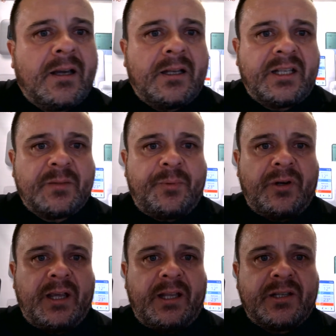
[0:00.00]
I need to put
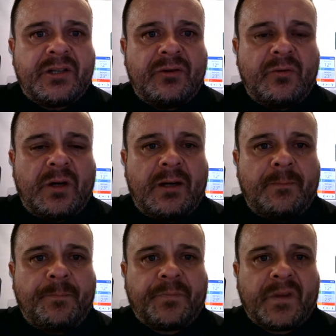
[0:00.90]
it into
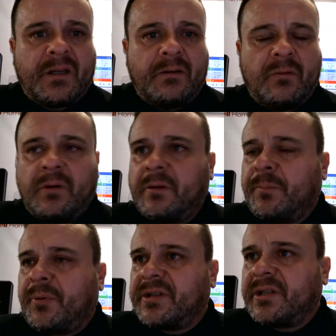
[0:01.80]
um,
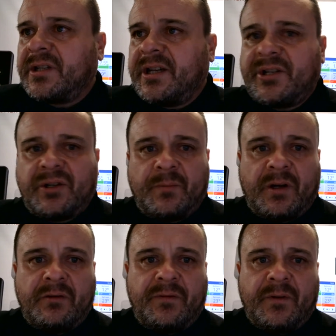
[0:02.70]
presentation
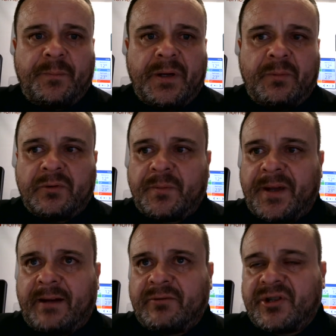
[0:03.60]
mode for people to
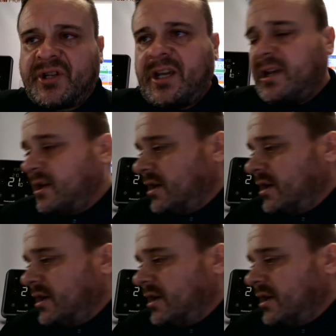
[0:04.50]
be able to see it.